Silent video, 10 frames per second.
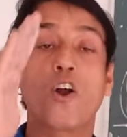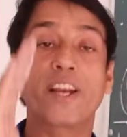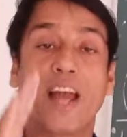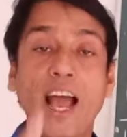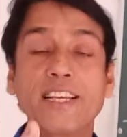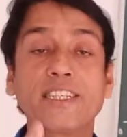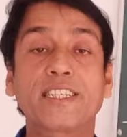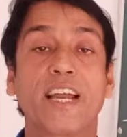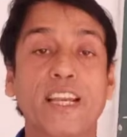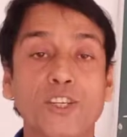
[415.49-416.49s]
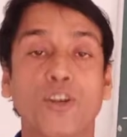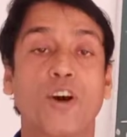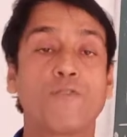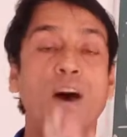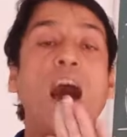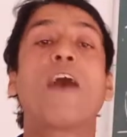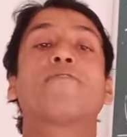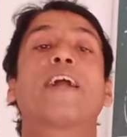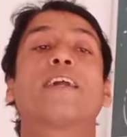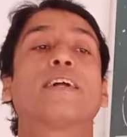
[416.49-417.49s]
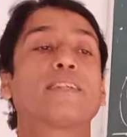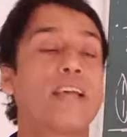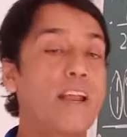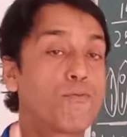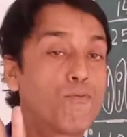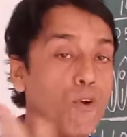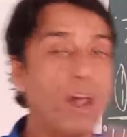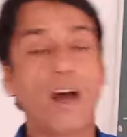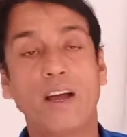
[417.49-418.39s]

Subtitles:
organized collection of half adders and full